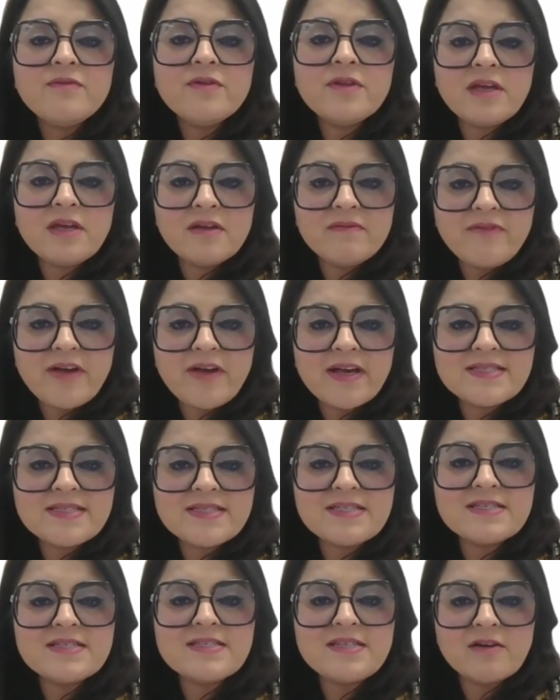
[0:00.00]
For the
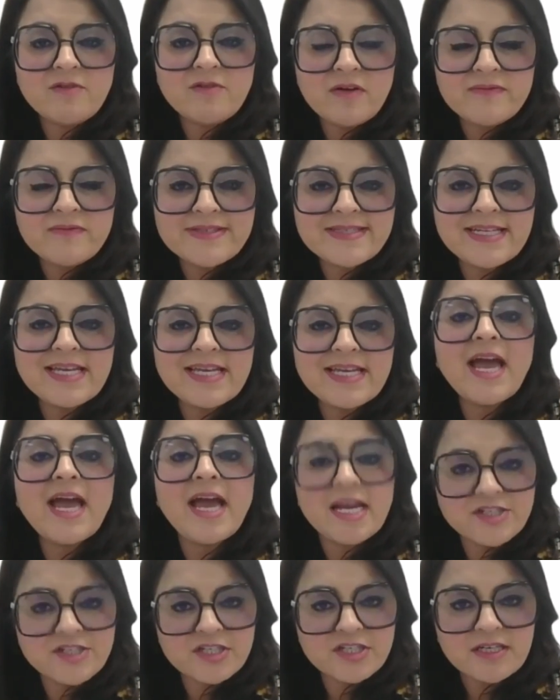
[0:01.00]
investors, they're obviously
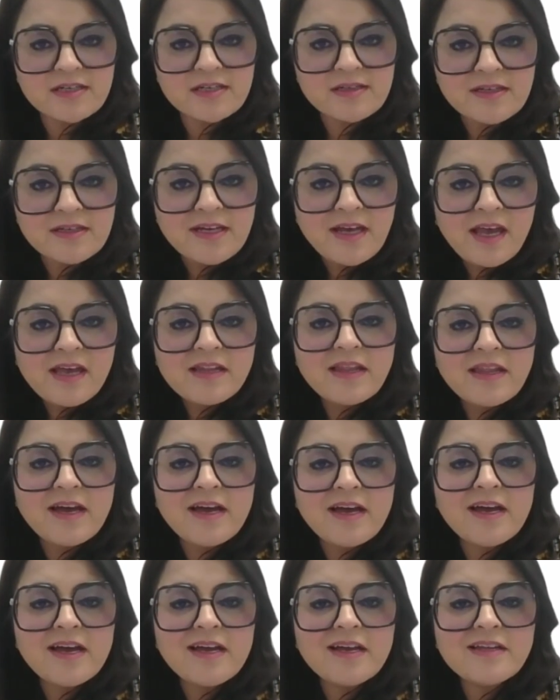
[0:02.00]
hedging
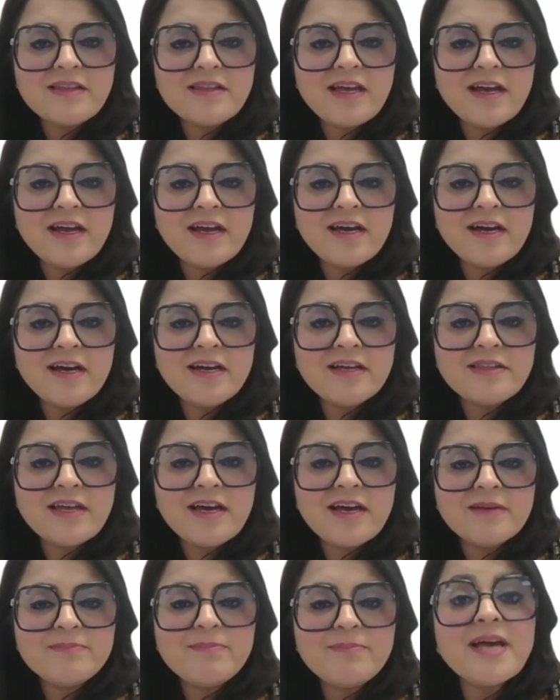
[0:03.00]
their
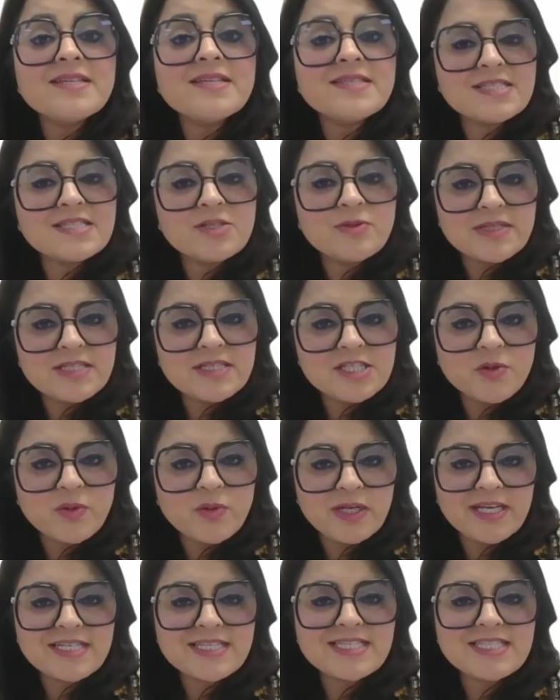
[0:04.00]
bets to
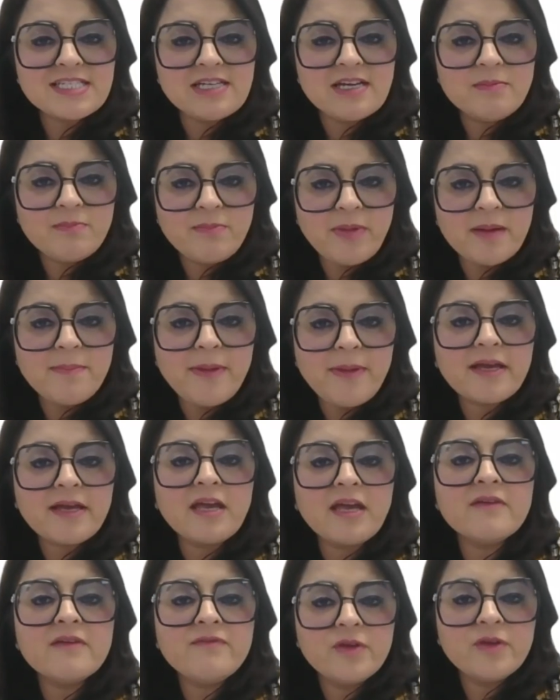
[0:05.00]
an extent by
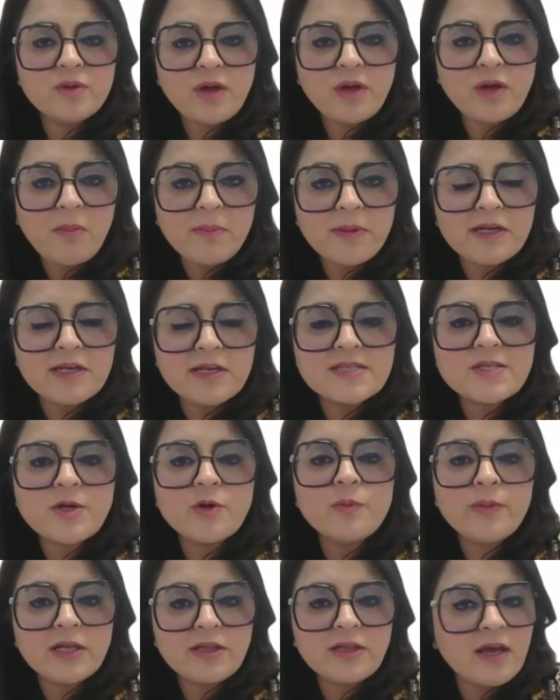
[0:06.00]
backing a few companies,
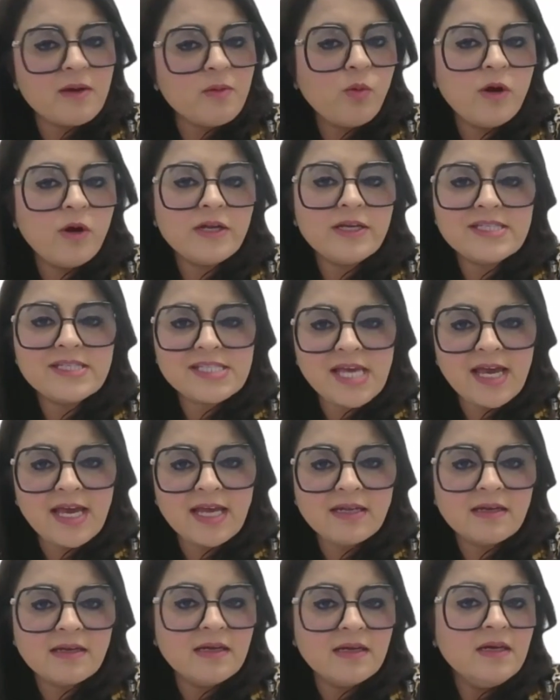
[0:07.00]
hoping that 1 in
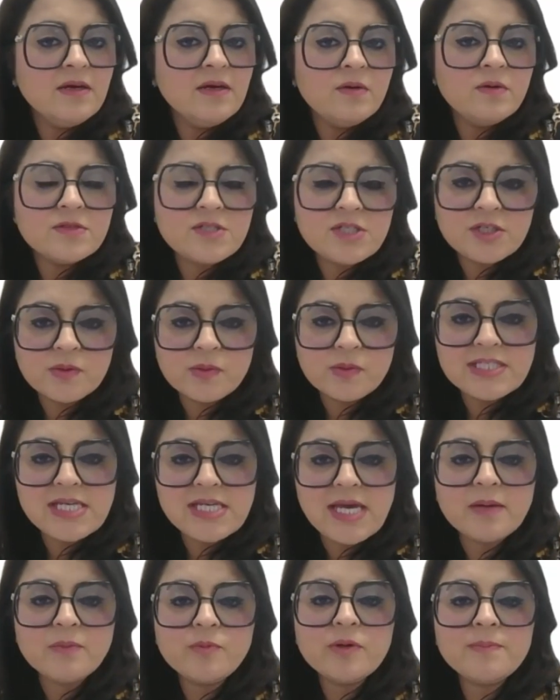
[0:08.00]
10 or 2 in
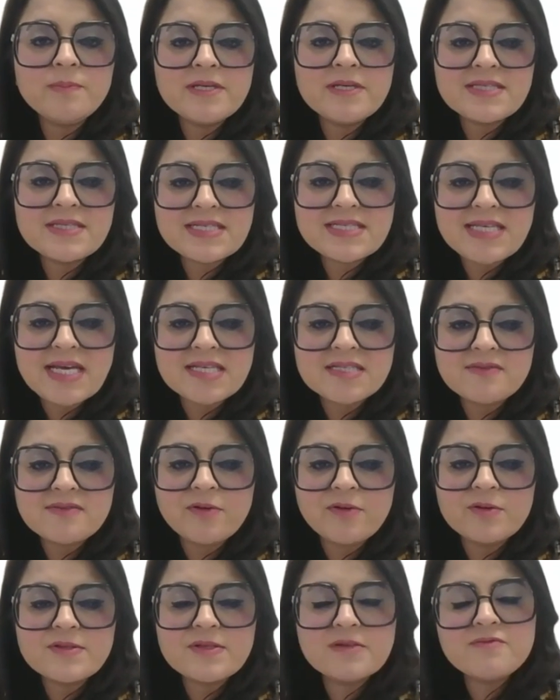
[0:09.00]
10 would be
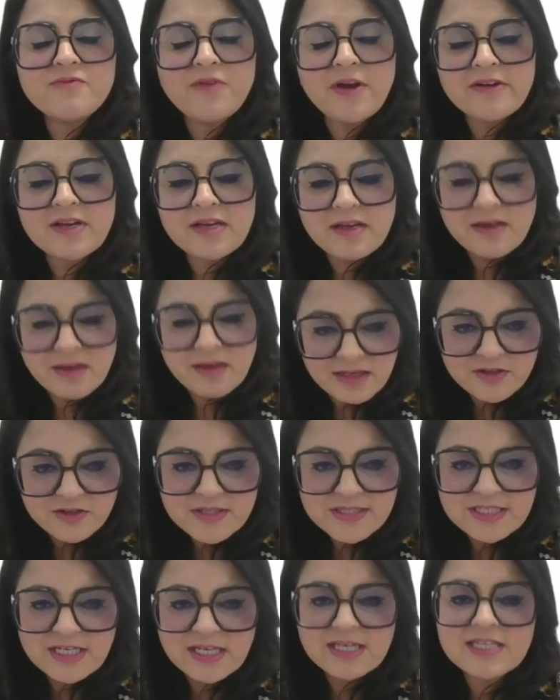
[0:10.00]
successful. So it's very
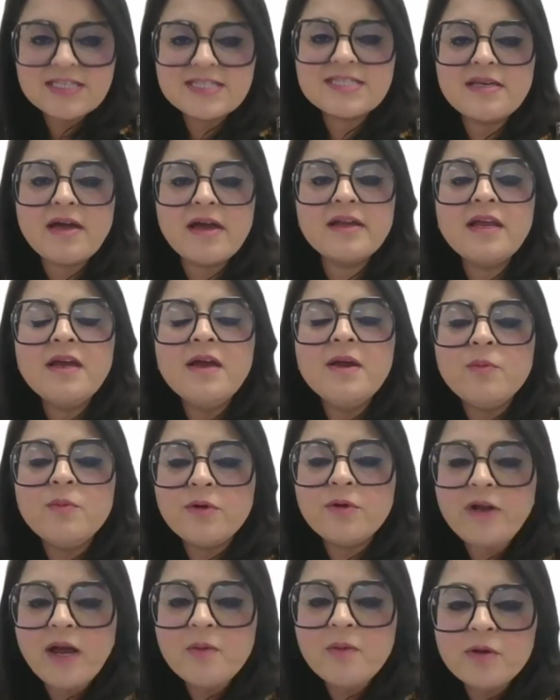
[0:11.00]
interesting insight.
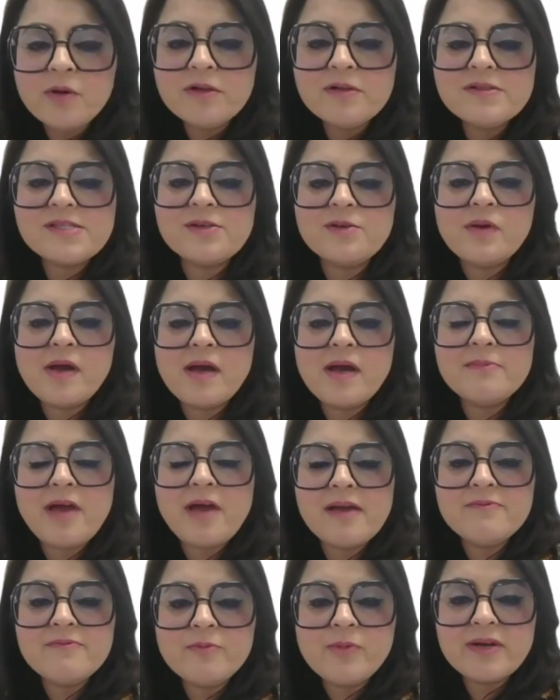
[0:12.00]
What I will do,
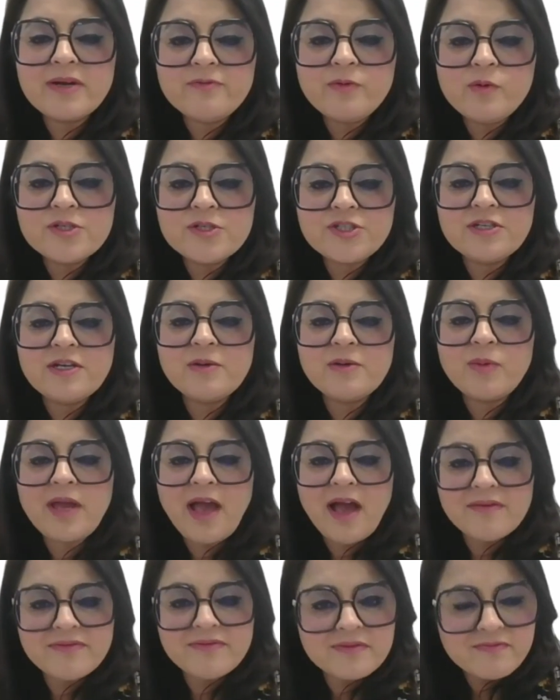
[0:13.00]
and we're fortunate,
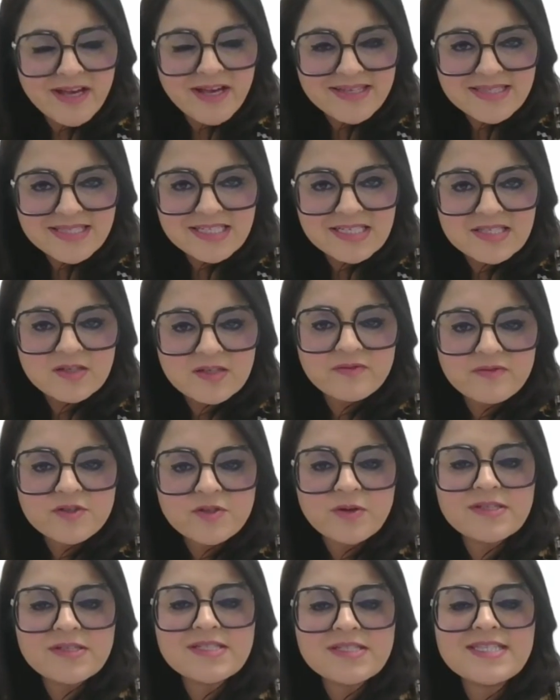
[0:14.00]
we have investors who've
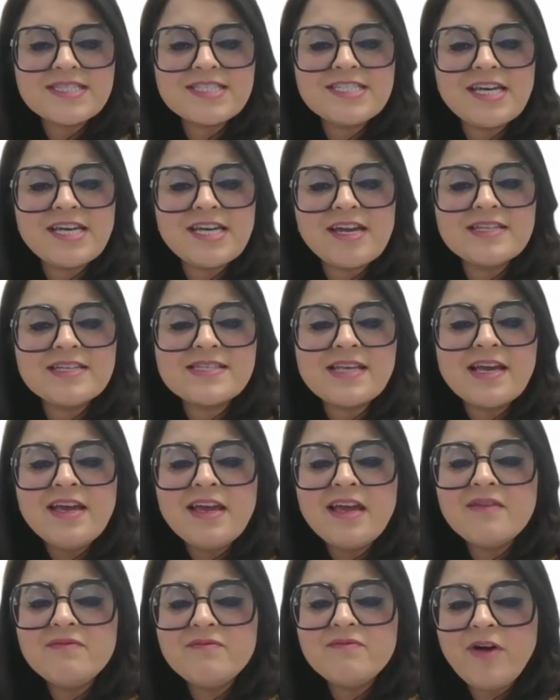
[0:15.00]
joined us today, is
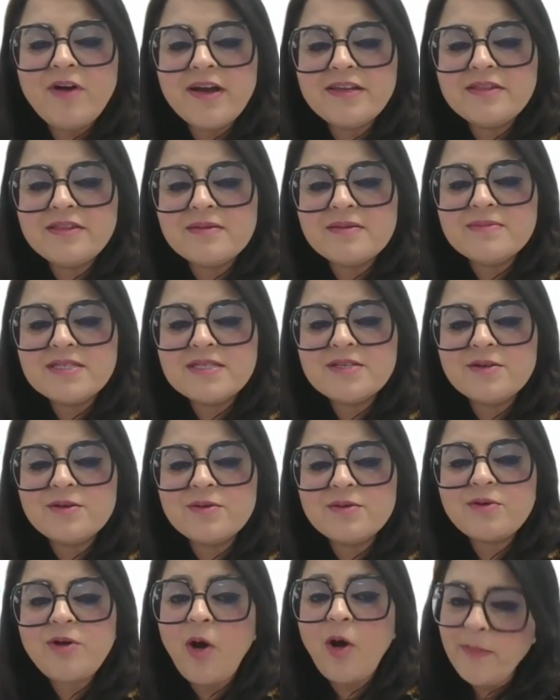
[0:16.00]
invite them
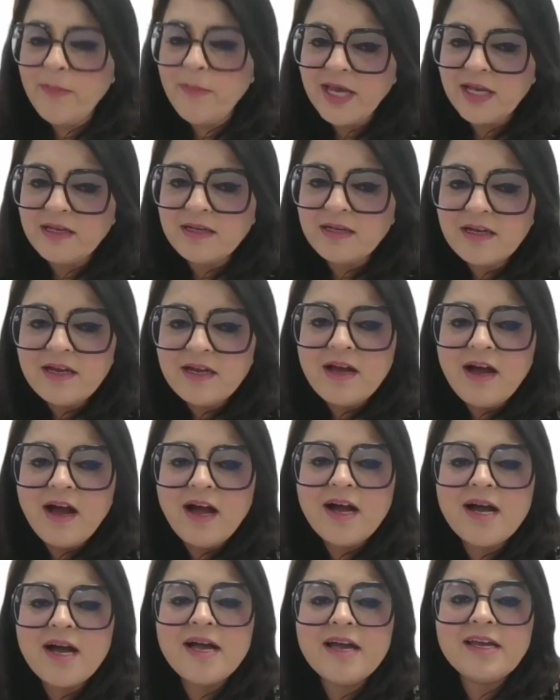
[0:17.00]
to comment
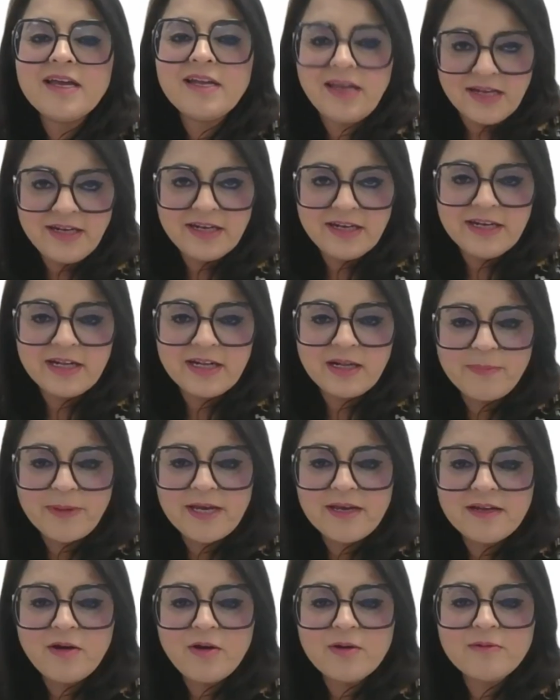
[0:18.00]
in a little
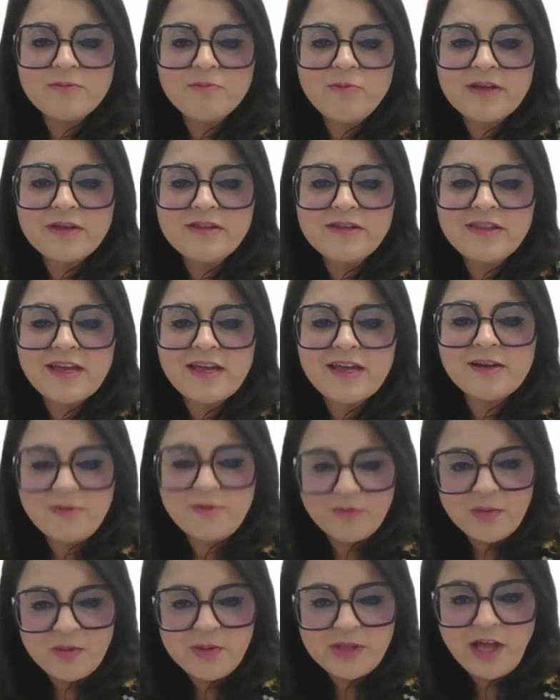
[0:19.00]
bit on whether they
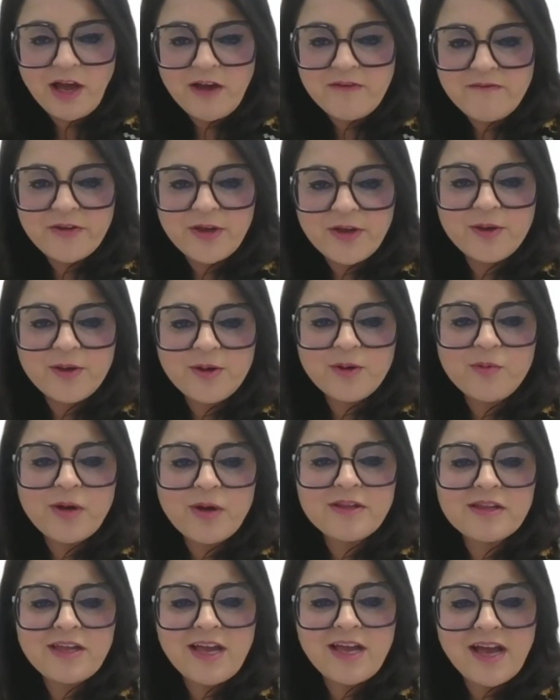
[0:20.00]
agree with that view,
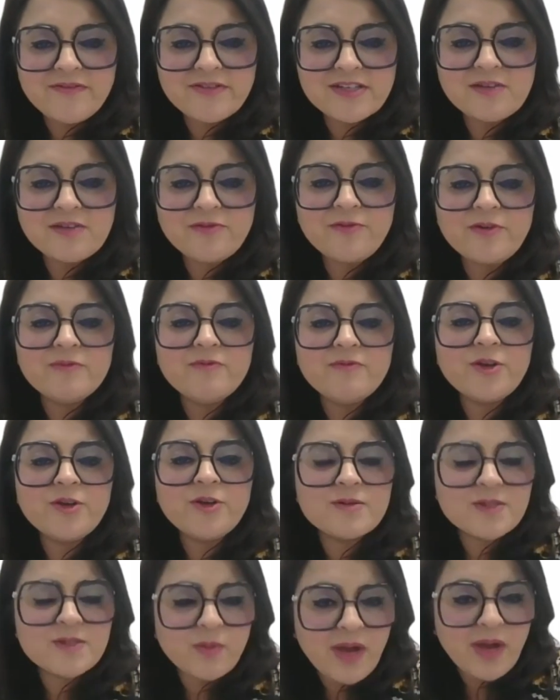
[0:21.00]
whether they have a different
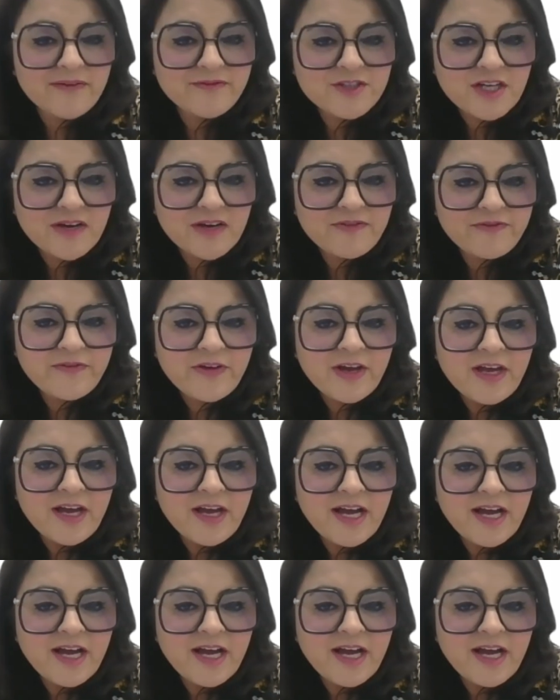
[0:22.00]
view. So we have Jeff